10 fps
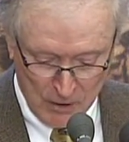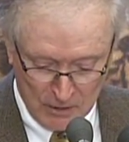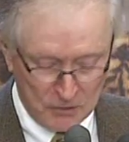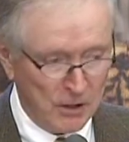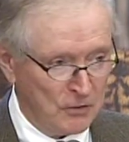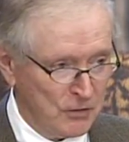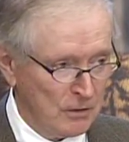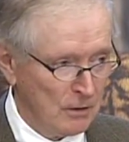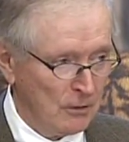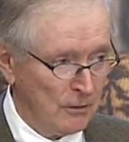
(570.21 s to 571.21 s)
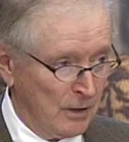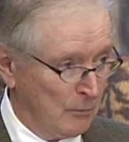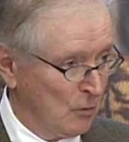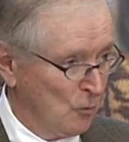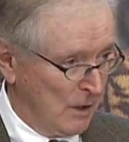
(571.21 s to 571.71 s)
Architecture,
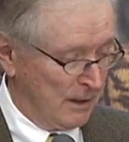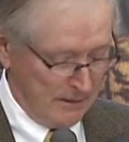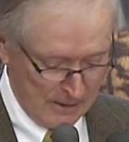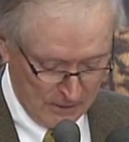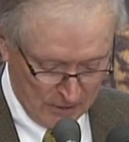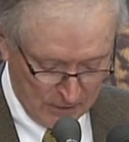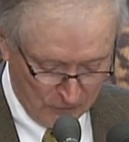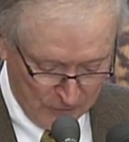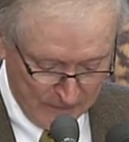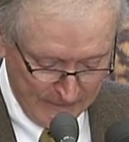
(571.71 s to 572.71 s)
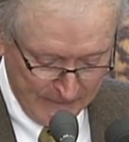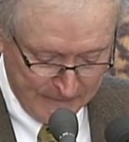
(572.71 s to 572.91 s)
number one in the country.